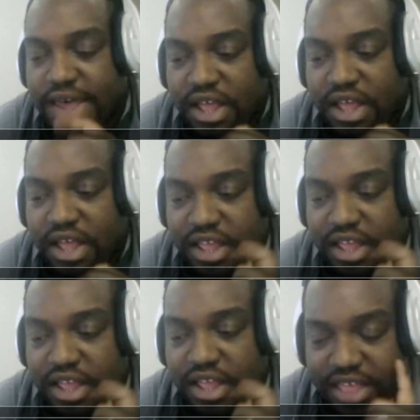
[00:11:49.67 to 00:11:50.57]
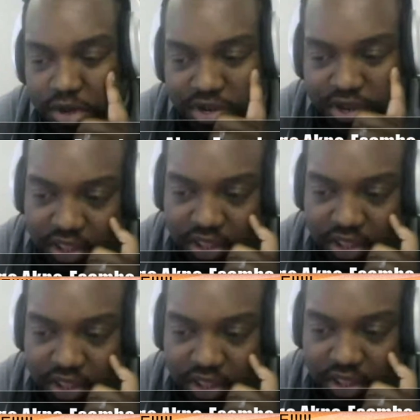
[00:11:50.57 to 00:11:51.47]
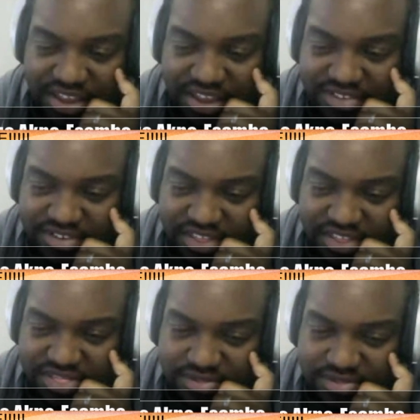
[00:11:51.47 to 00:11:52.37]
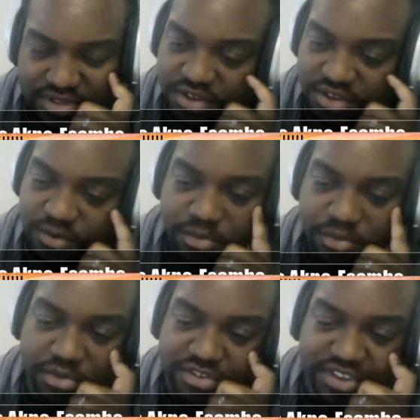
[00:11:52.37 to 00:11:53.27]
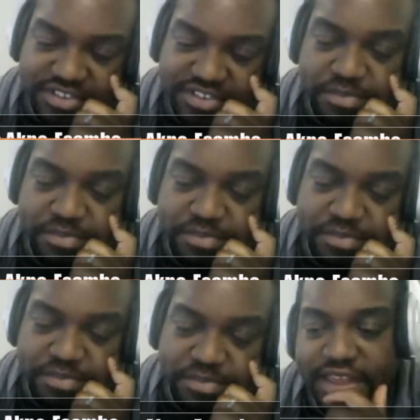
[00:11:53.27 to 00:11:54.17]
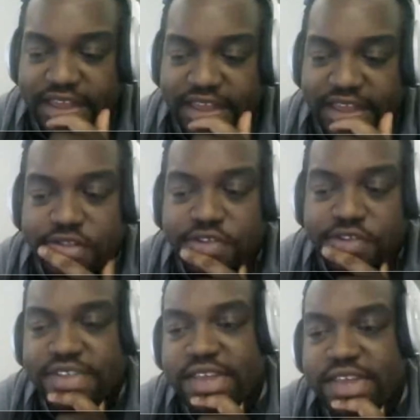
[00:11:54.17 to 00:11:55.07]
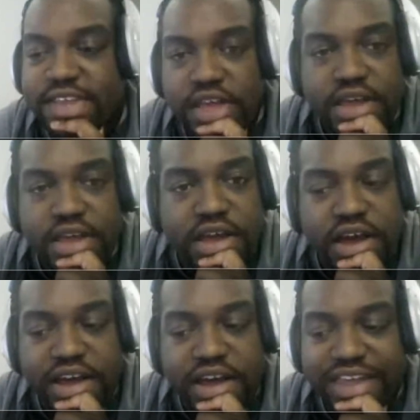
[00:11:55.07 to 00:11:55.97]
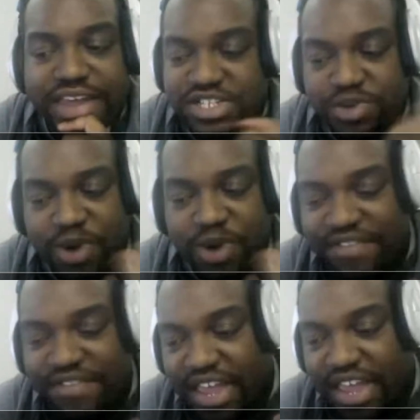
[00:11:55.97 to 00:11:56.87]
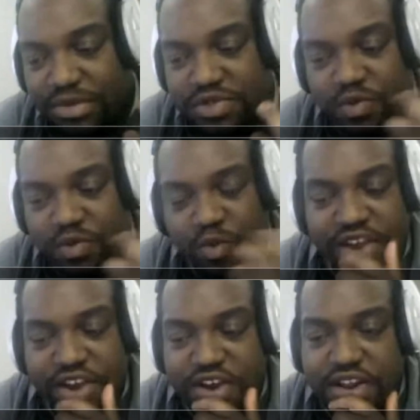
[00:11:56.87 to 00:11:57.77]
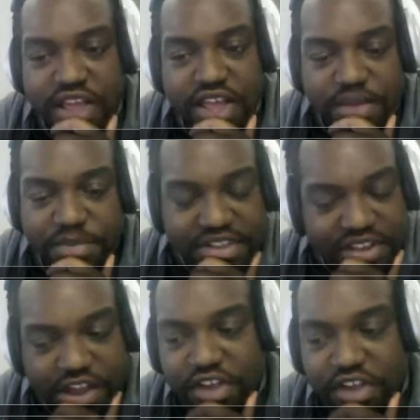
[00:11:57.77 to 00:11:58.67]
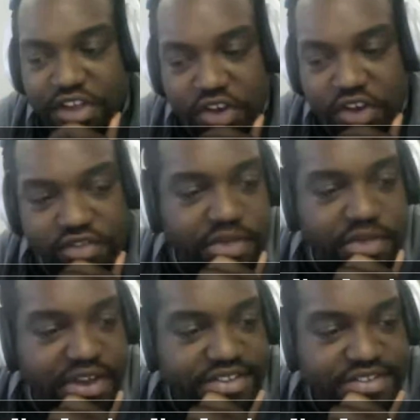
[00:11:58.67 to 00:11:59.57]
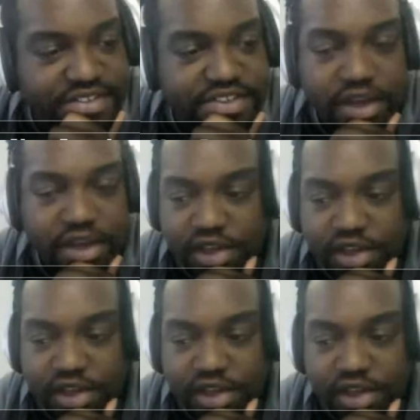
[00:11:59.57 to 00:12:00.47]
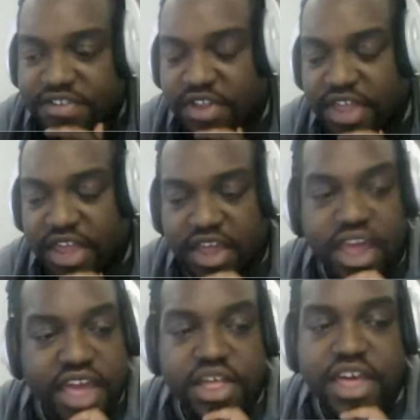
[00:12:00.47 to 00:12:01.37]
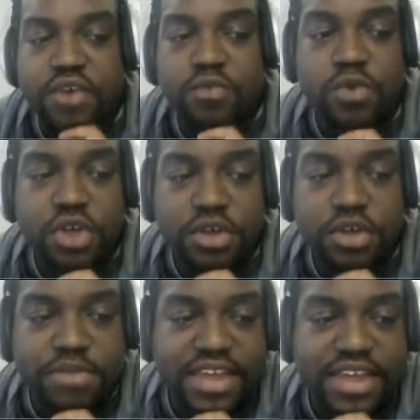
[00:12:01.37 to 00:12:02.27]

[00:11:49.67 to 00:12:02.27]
I got that one. I think I, I, I don't remember seeing Spider Man. I got Lucy. I got Draft Day, which is weird, but you know it's all over the place. But that's okay. Hey, like rolling back into these